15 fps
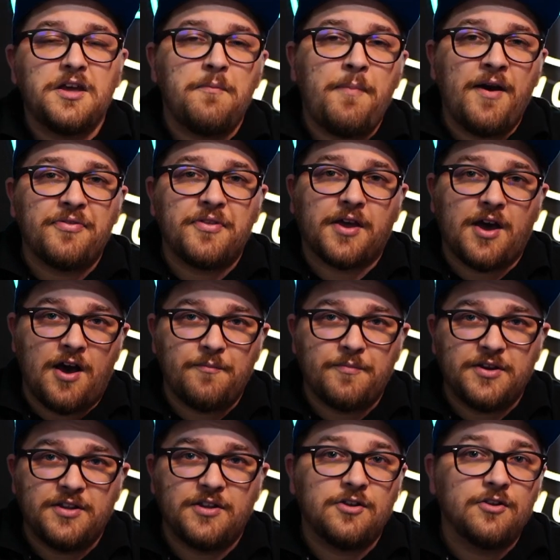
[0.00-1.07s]
about the company
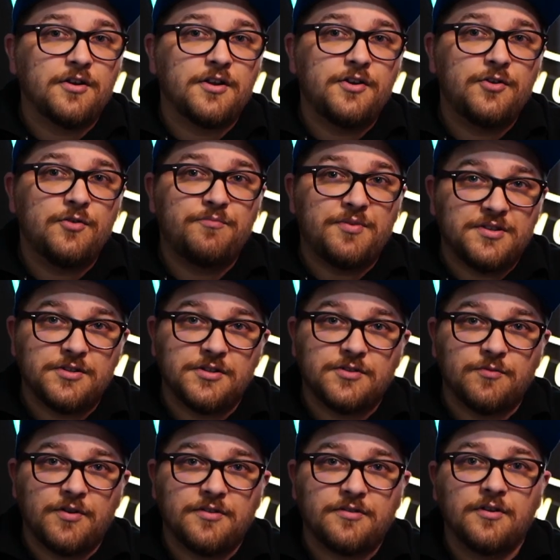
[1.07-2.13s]
that you're going to do business
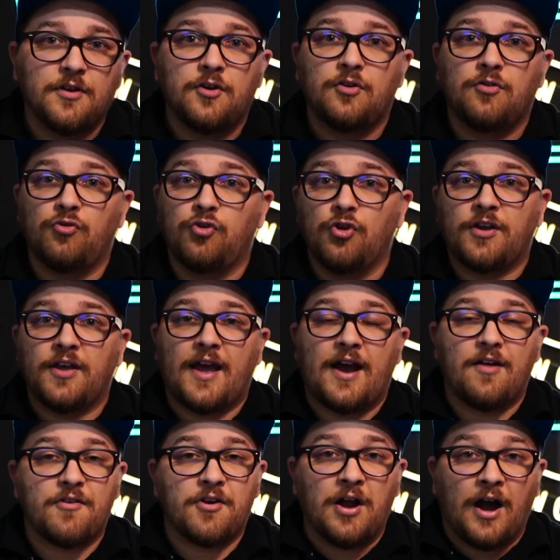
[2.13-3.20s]
with. Look at how
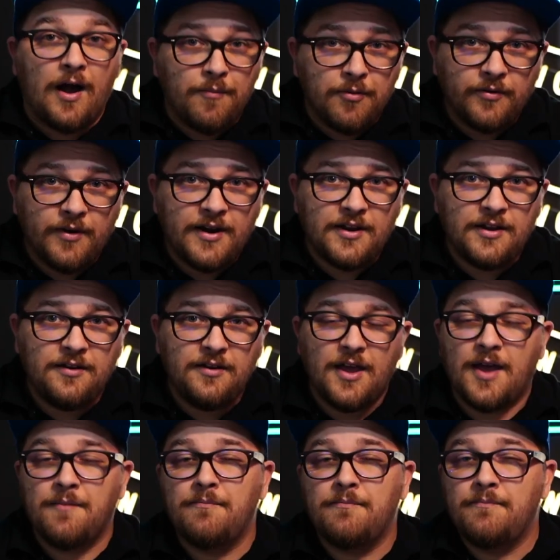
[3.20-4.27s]
they're operating,
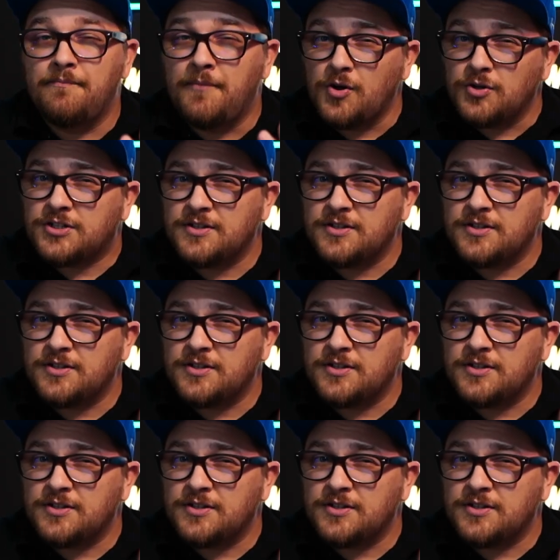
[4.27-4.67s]
and most